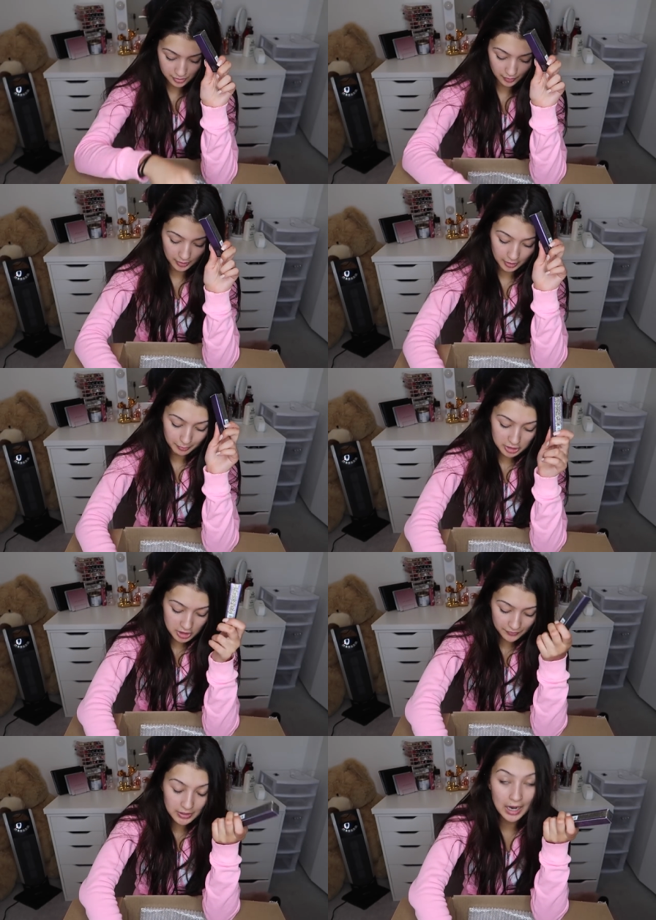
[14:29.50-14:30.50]
So I got a bunch of
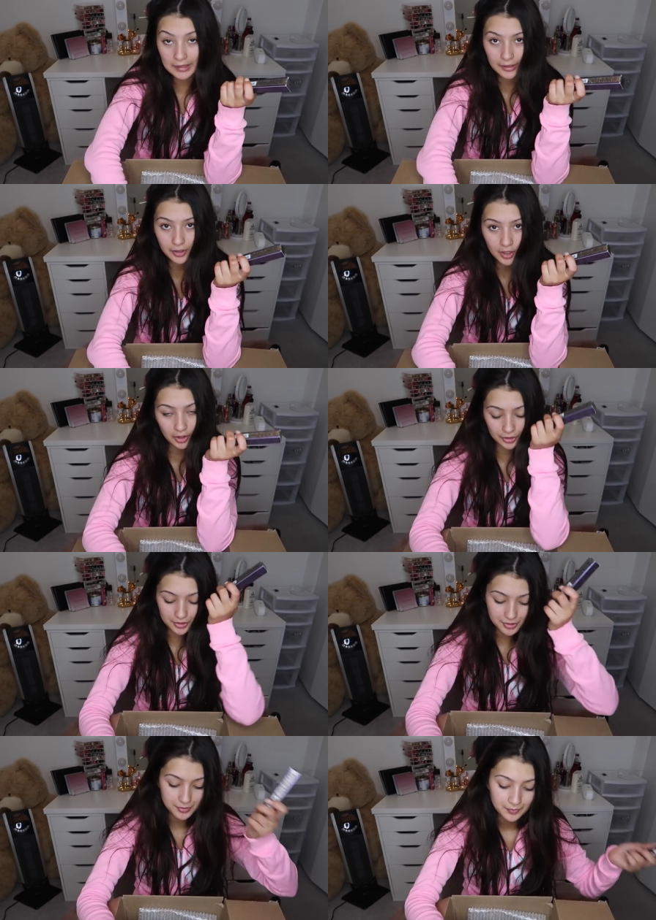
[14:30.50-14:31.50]
different eyeliner
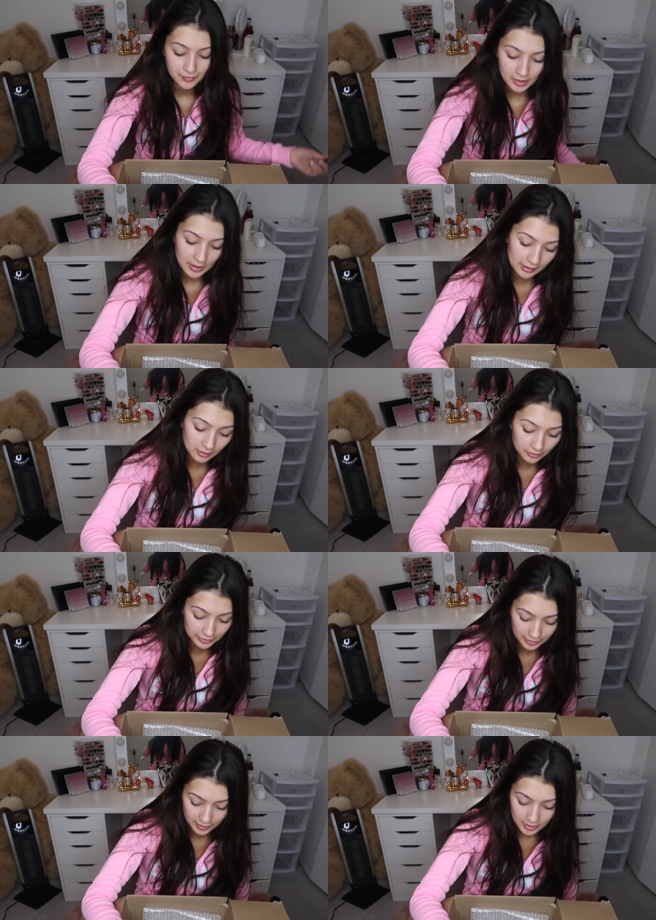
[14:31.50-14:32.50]
colors and
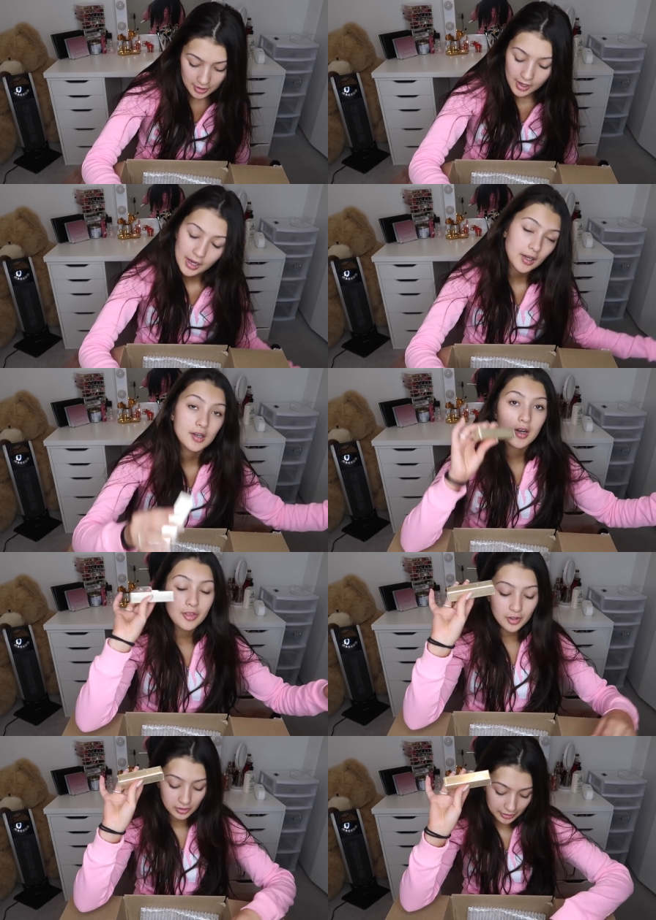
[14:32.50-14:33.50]
glitter. I got
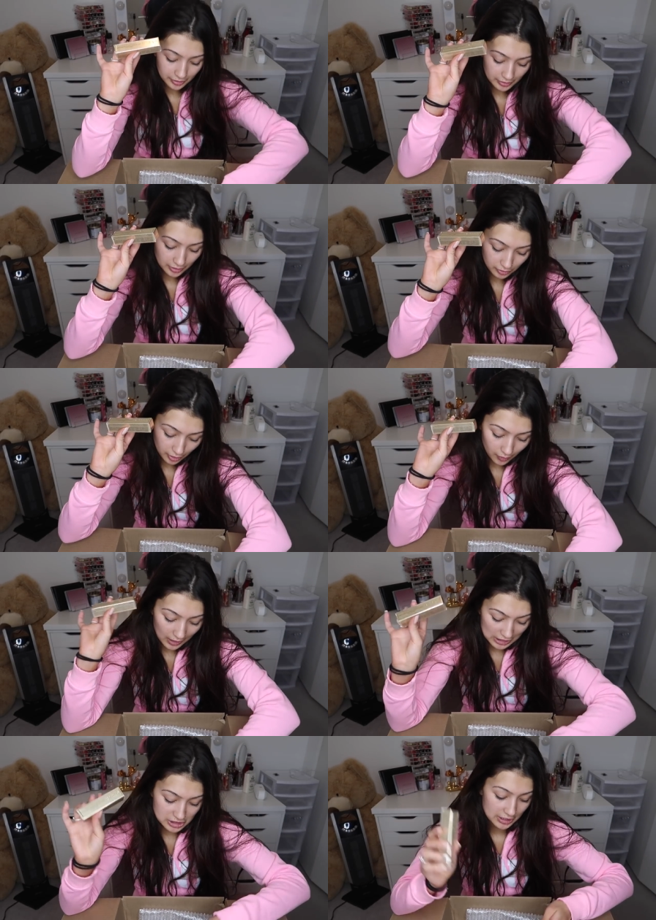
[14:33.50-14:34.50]
another glitter and glow
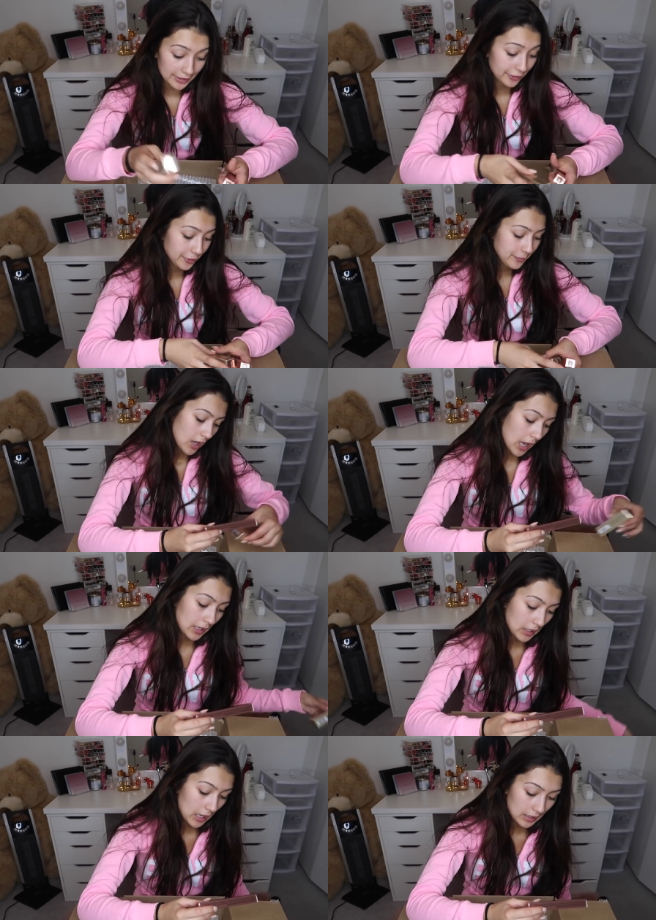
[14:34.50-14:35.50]
eyeshadow.
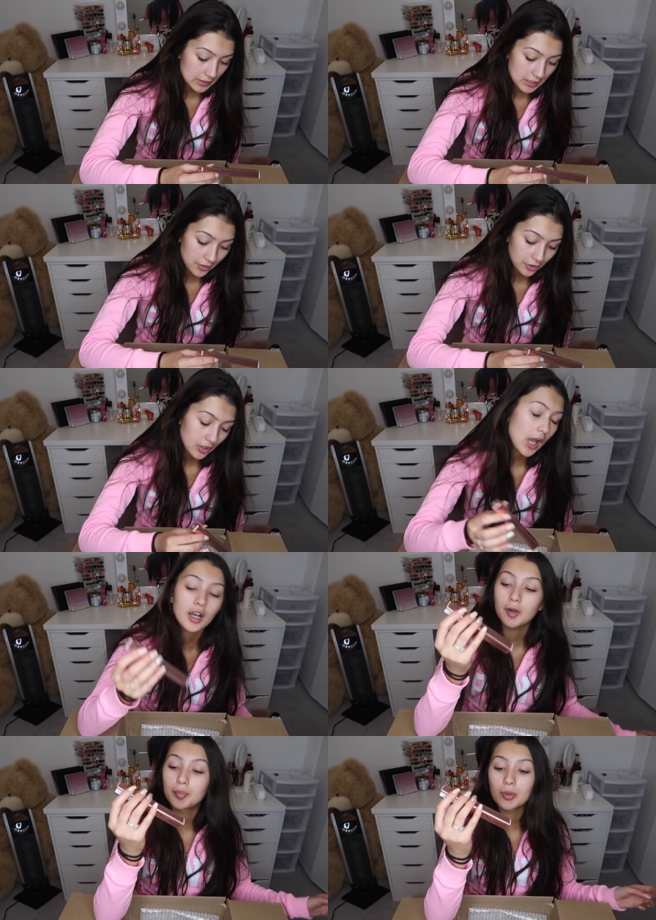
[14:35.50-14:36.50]
I got another, I
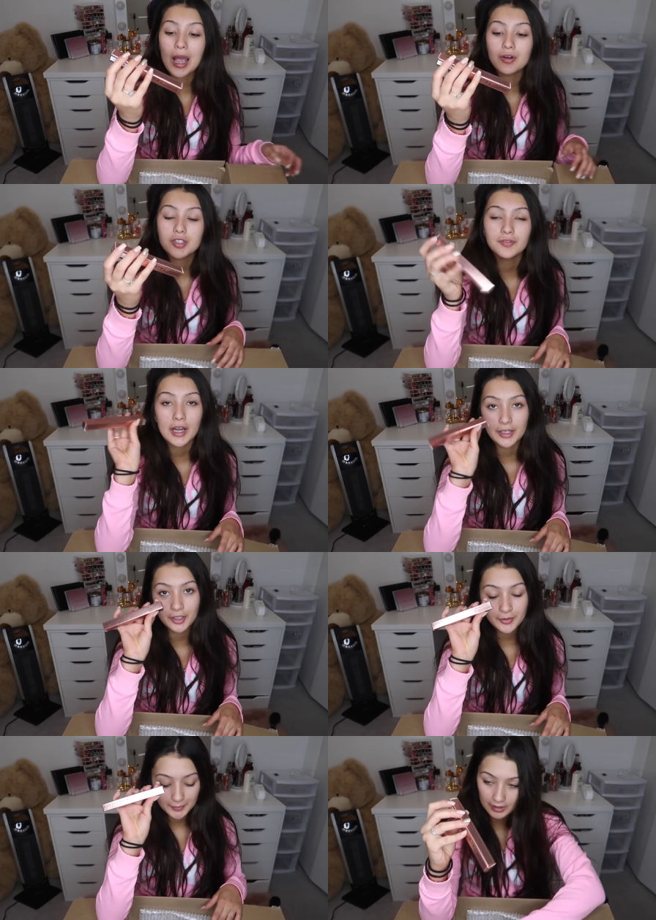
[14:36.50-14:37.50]
got a brow
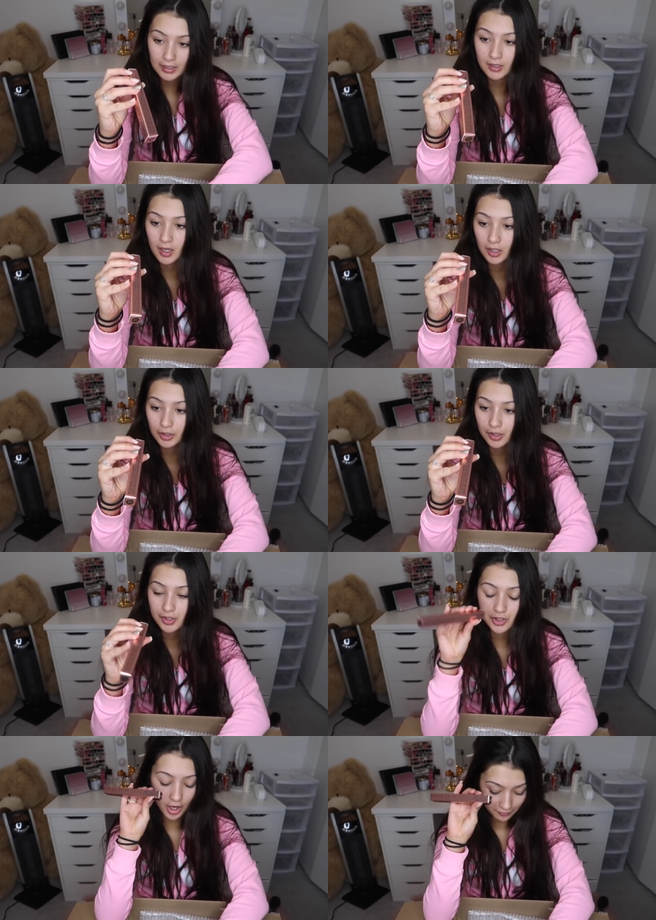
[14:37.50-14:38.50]
definer in
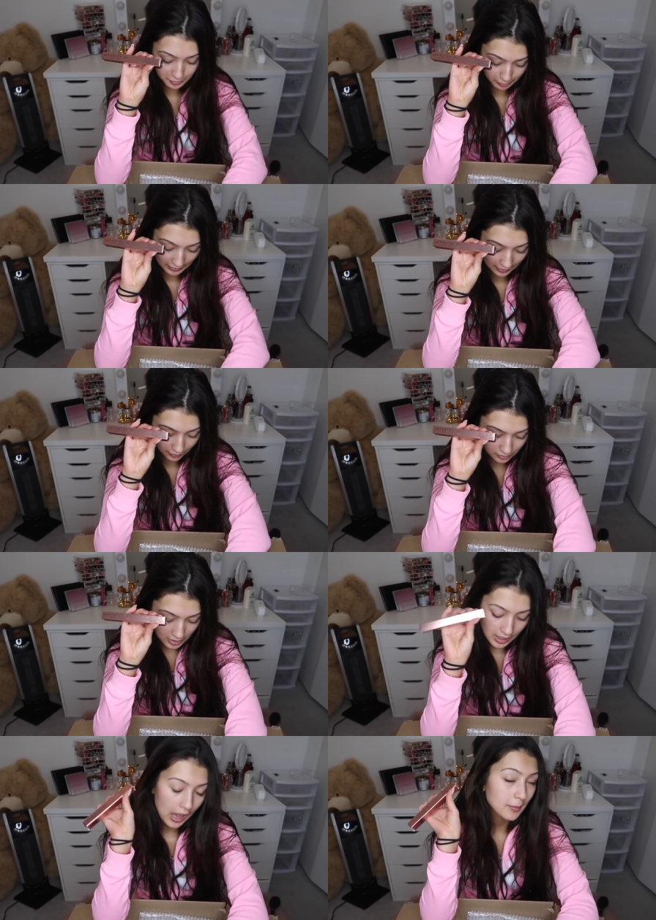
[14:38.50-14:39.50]
color soft brown.
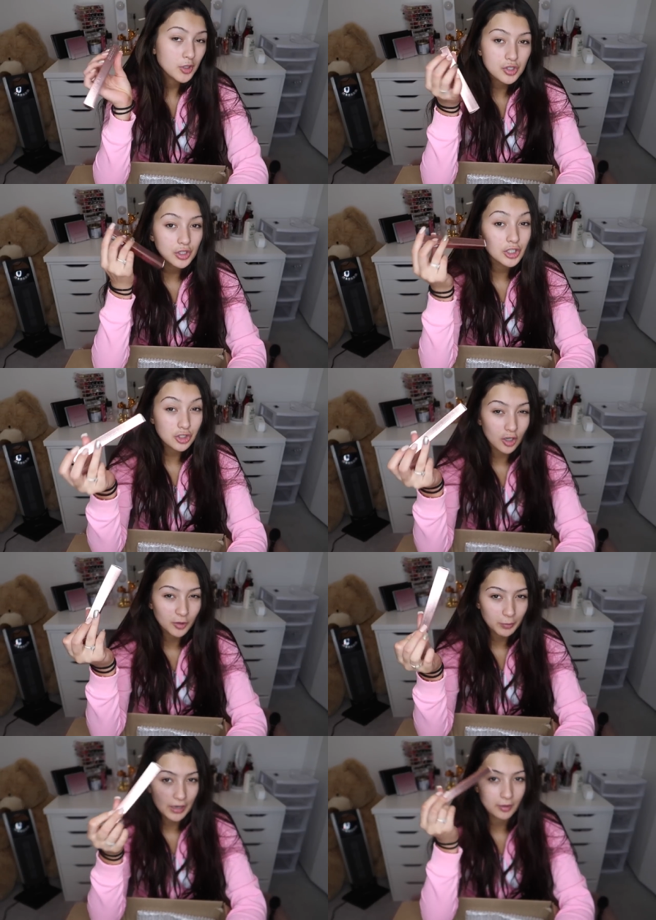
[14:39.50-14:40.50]
I'm usually a
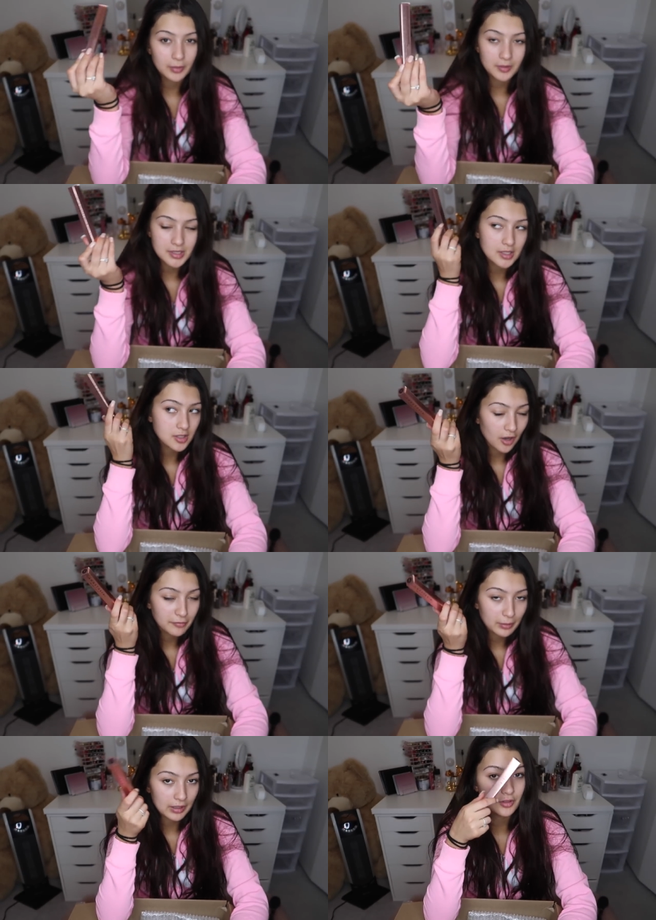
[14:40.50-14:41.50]
dark brown, but I was like
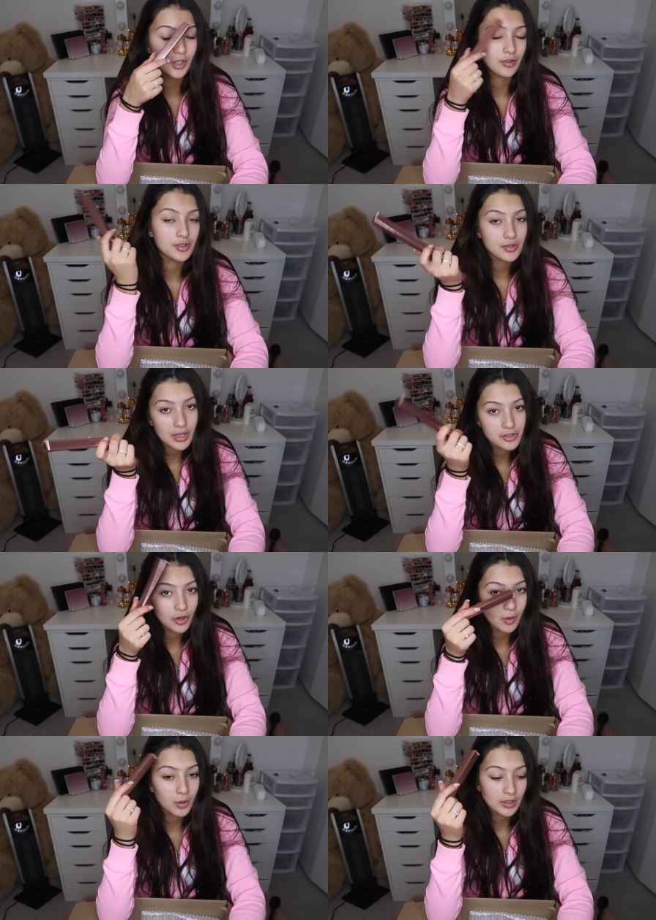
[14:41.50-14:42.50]
soft brown, you know, because you guys
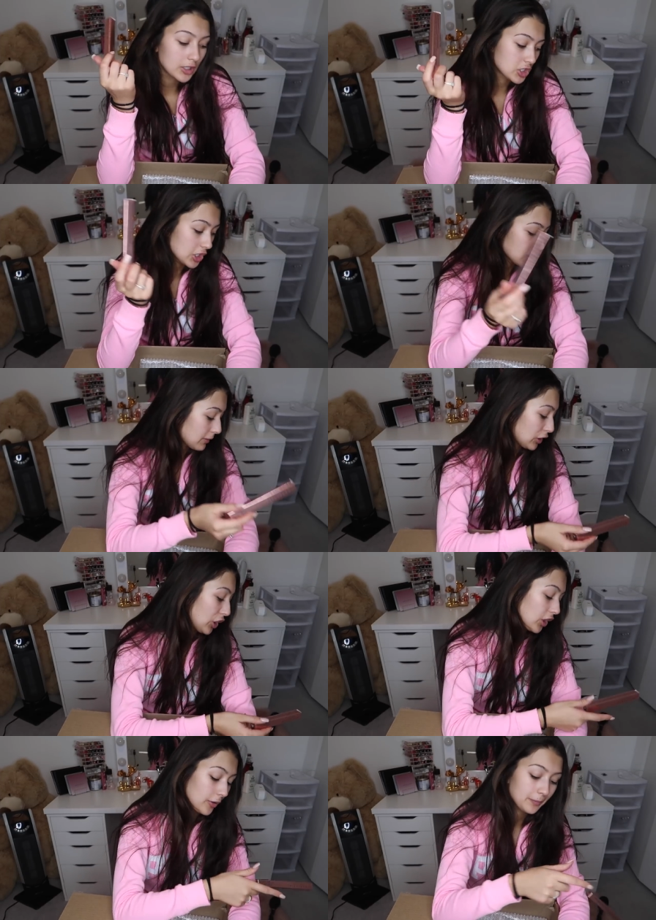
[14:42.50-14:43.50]
know I want to like change up my
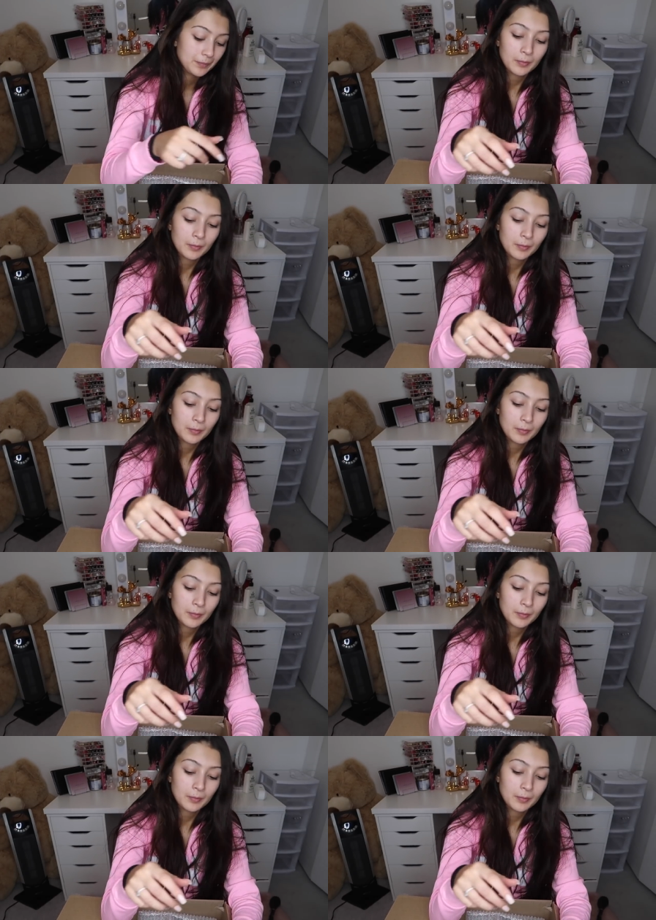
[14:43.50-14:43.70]
look.